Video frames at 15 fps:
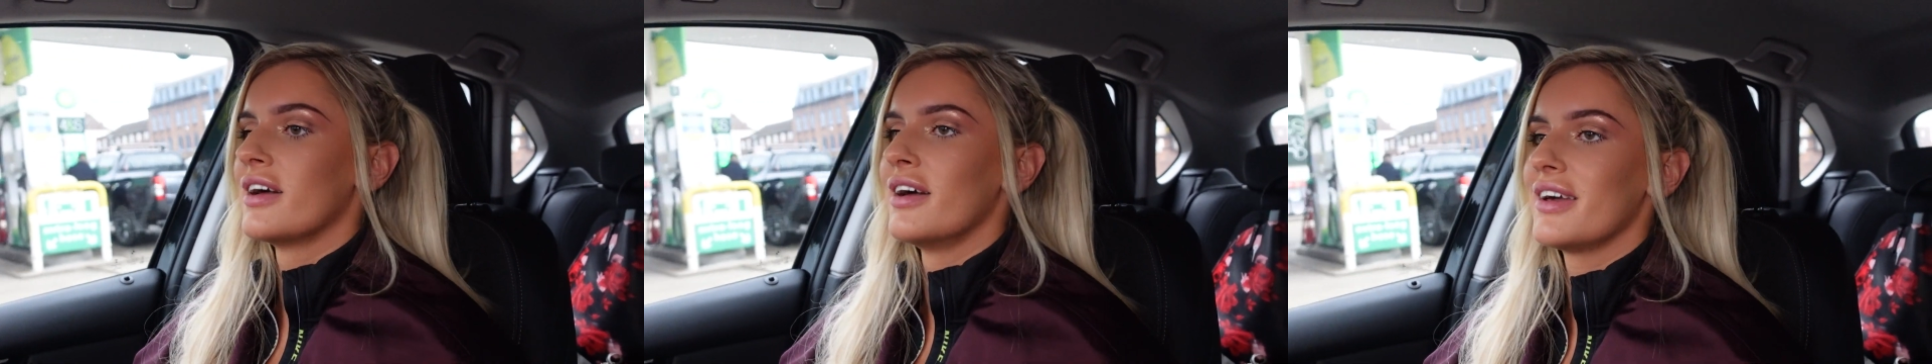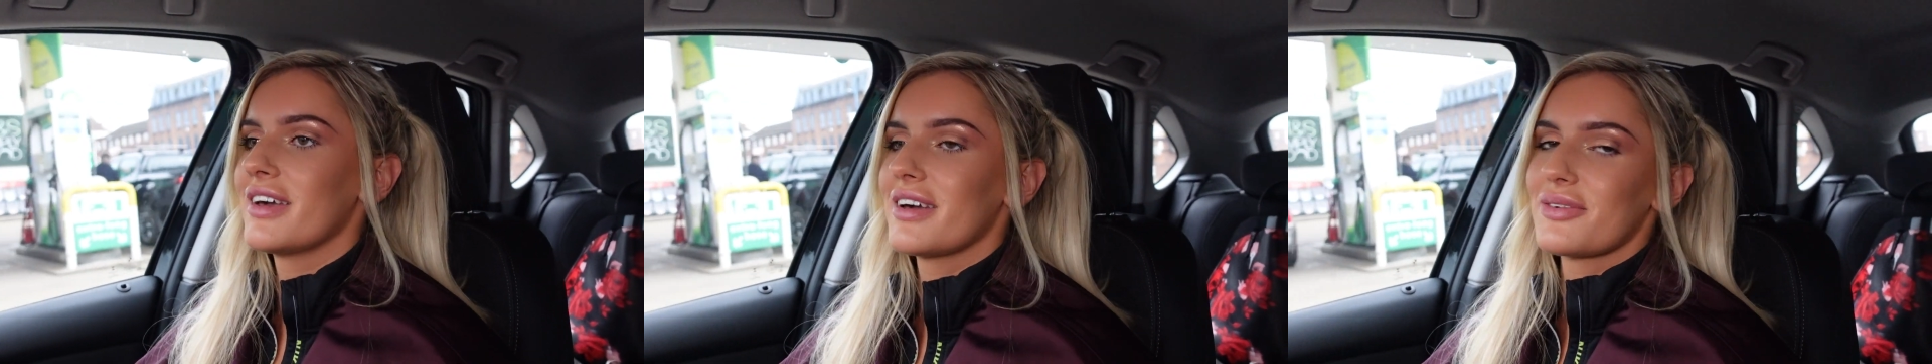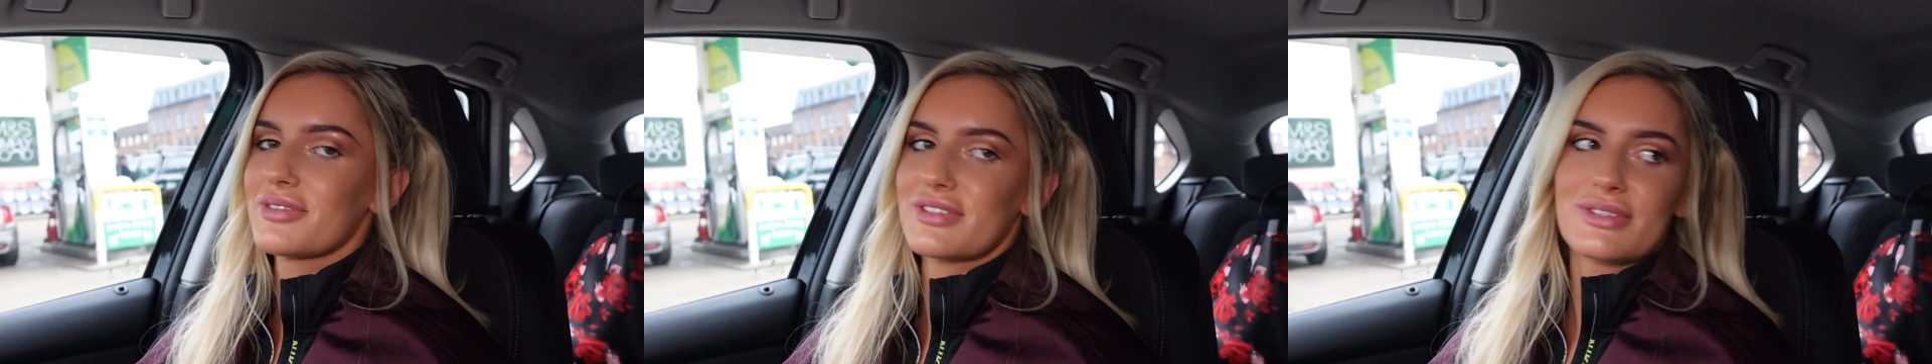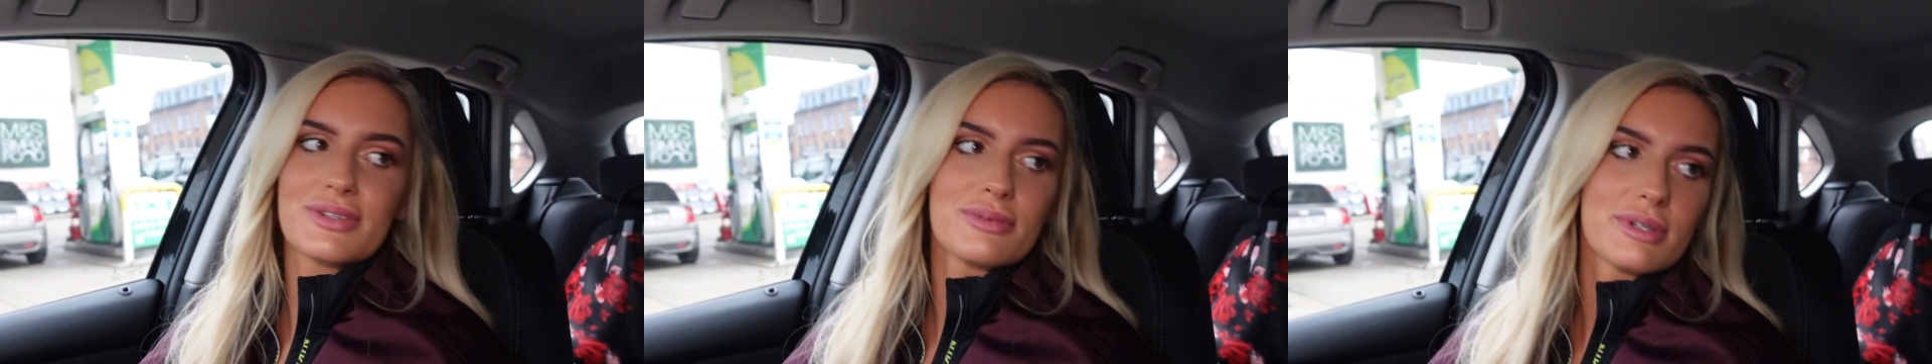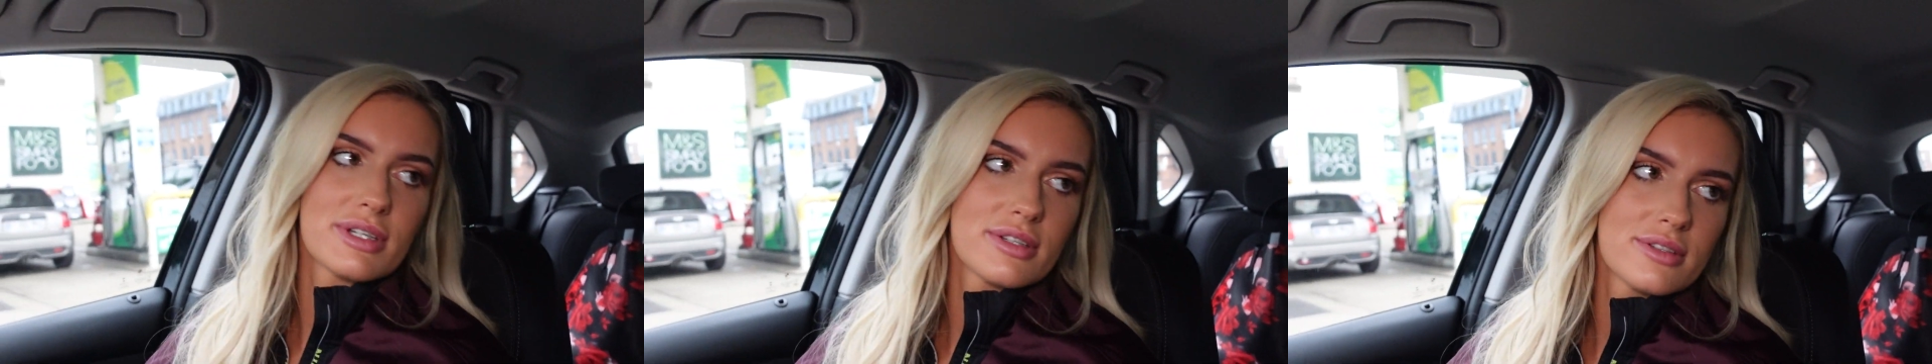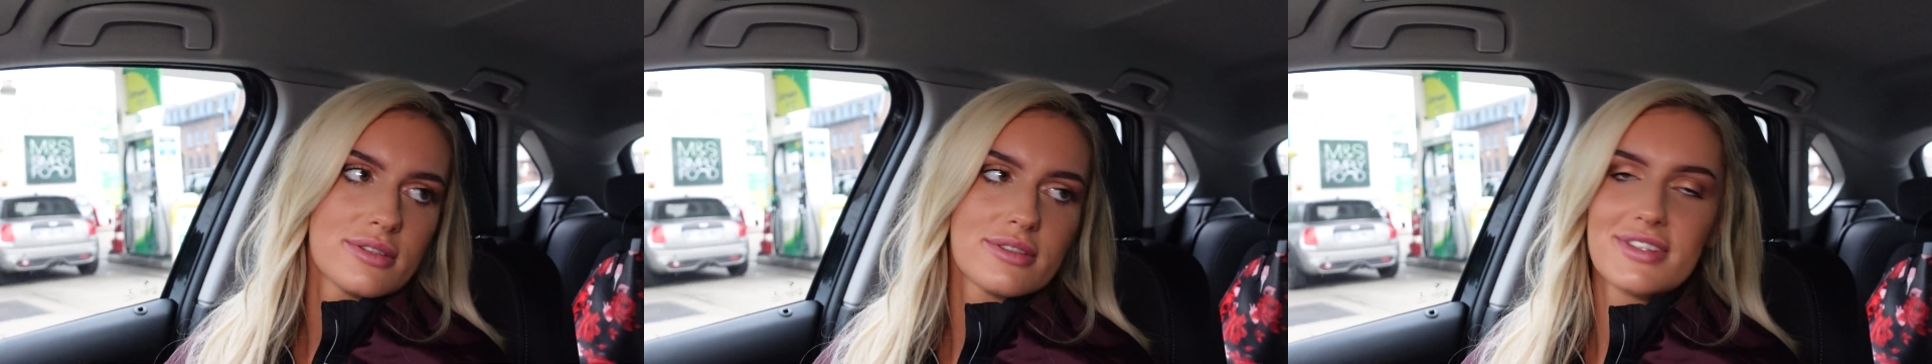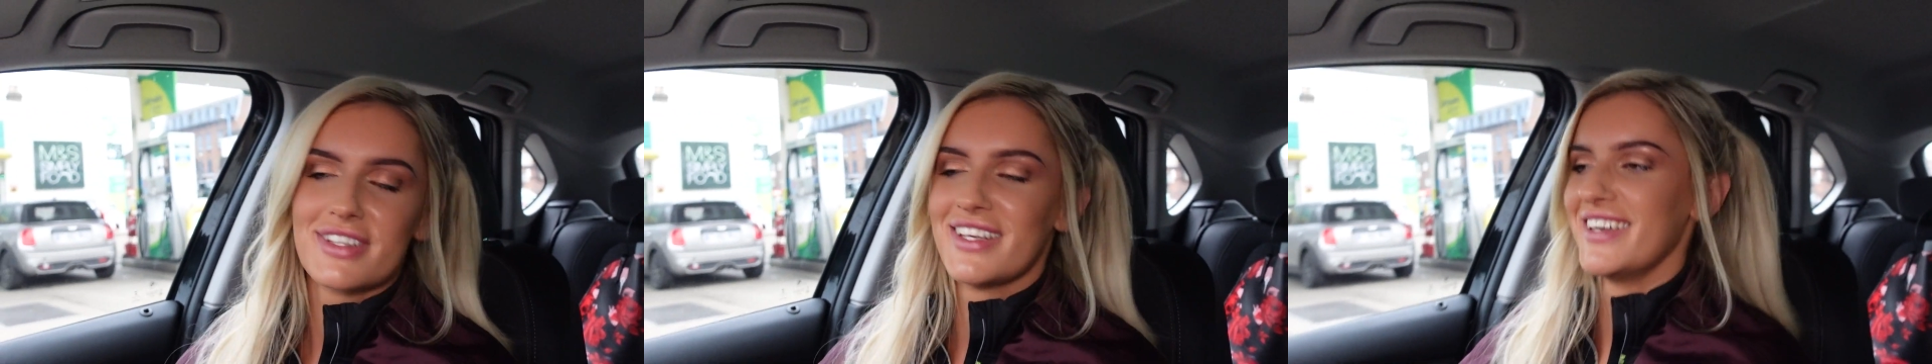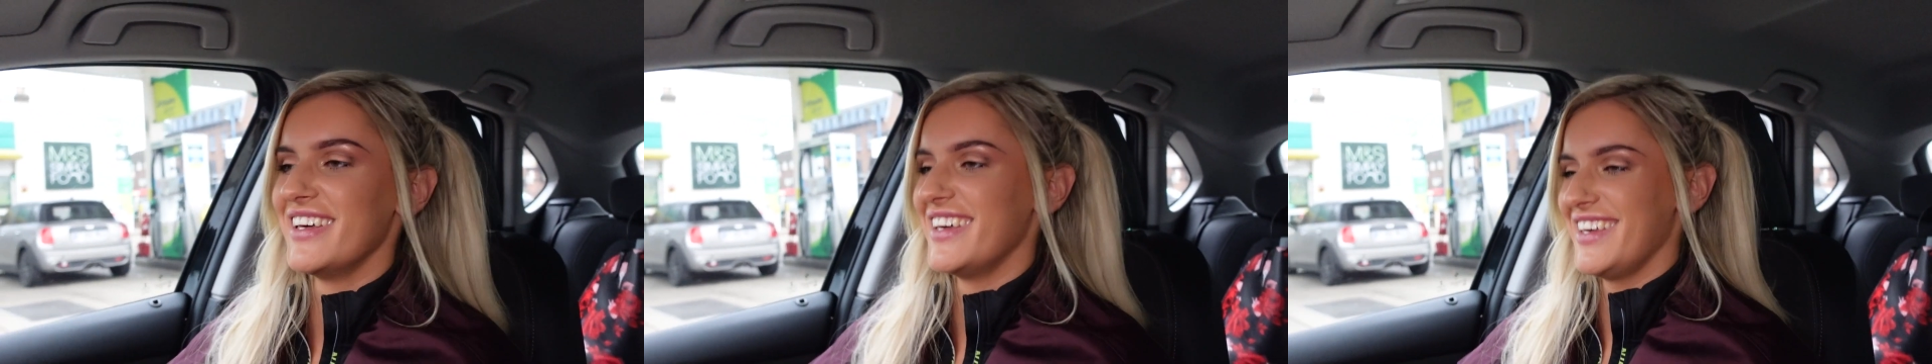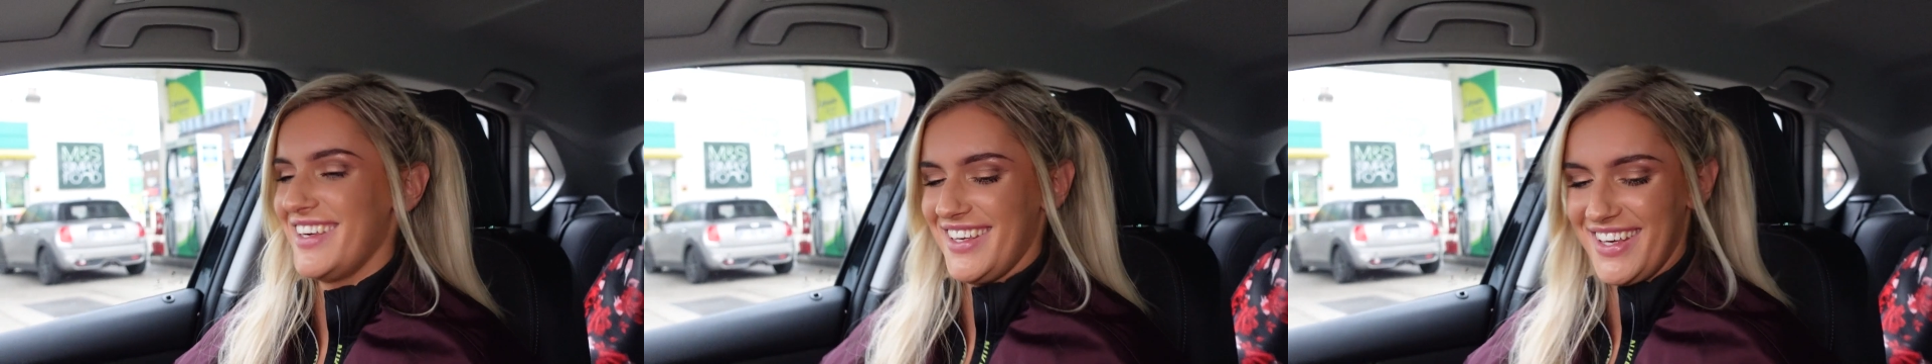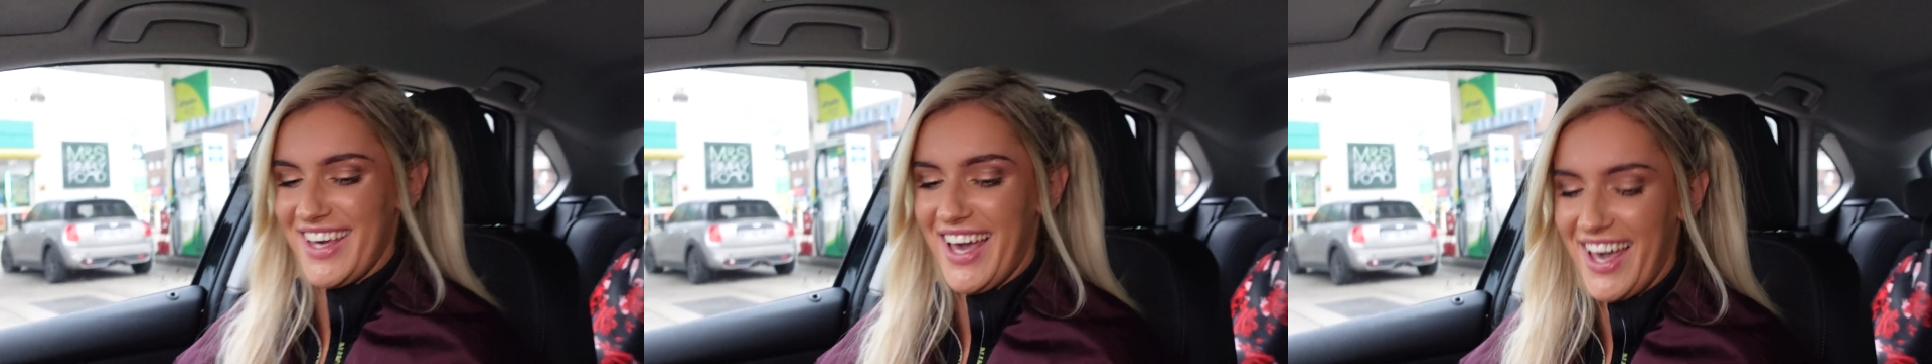I wasn't talking
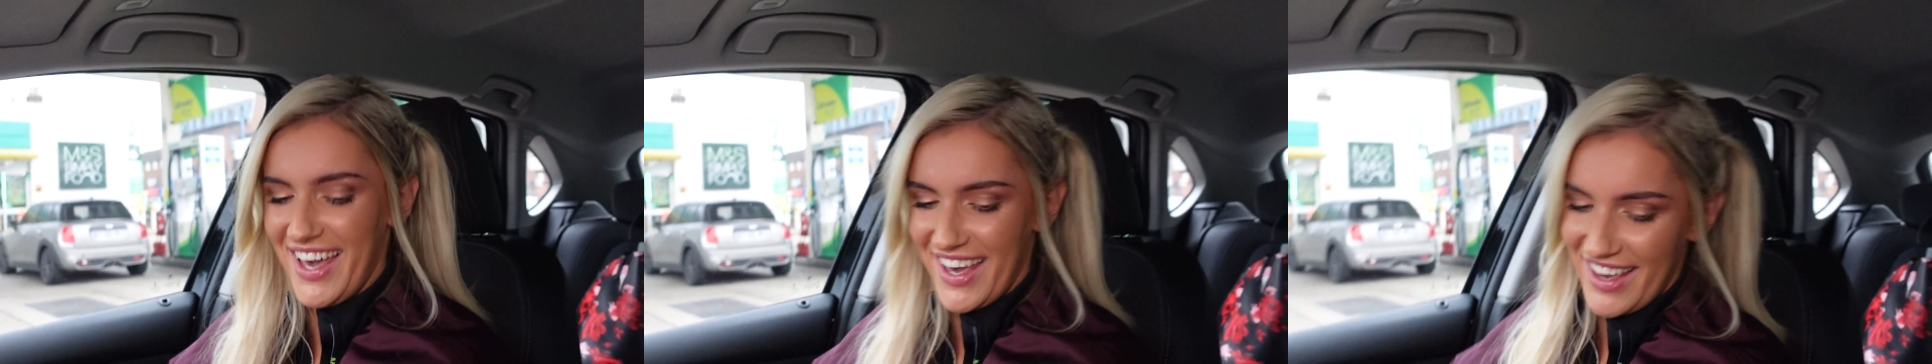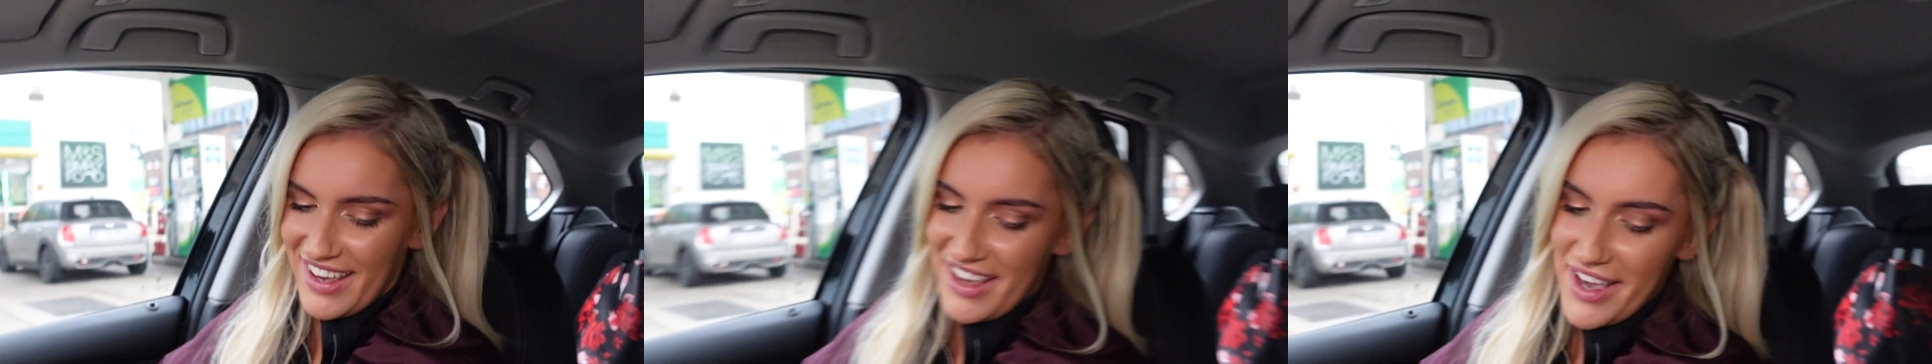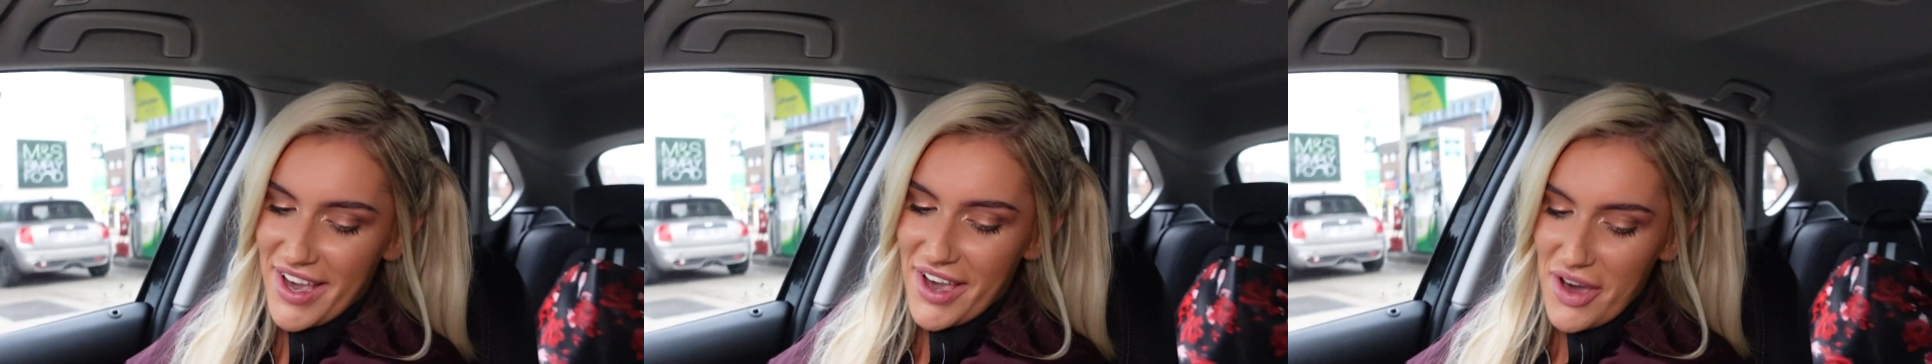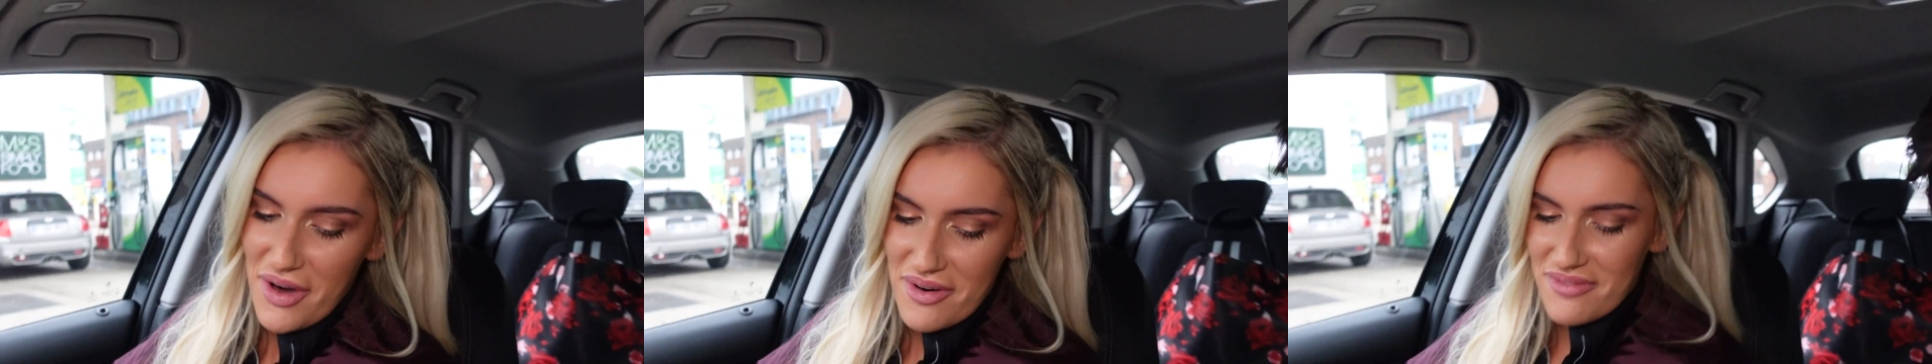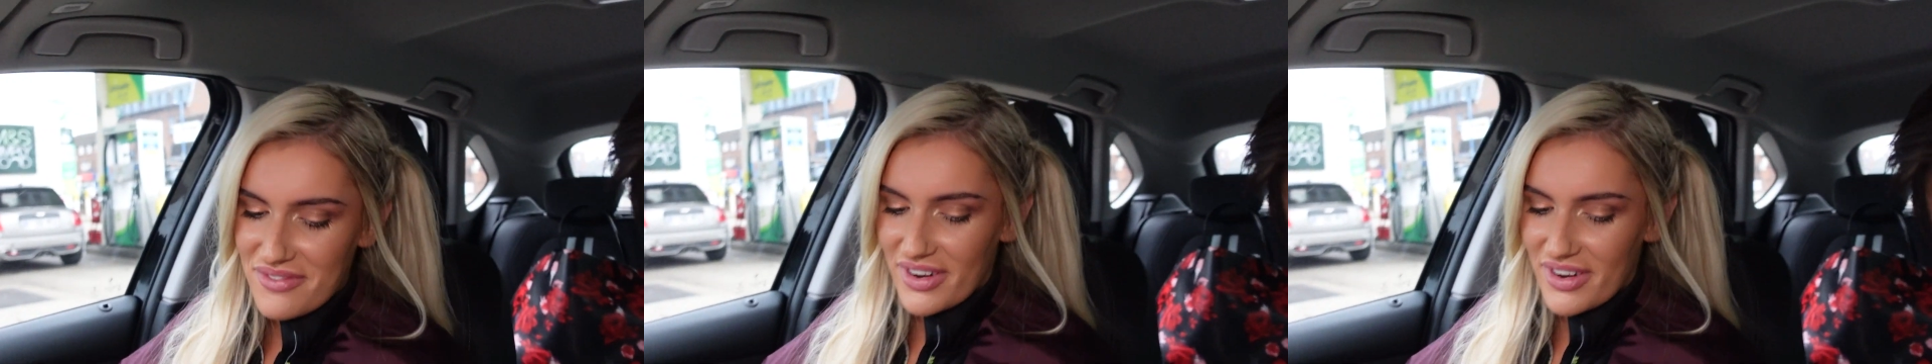about you.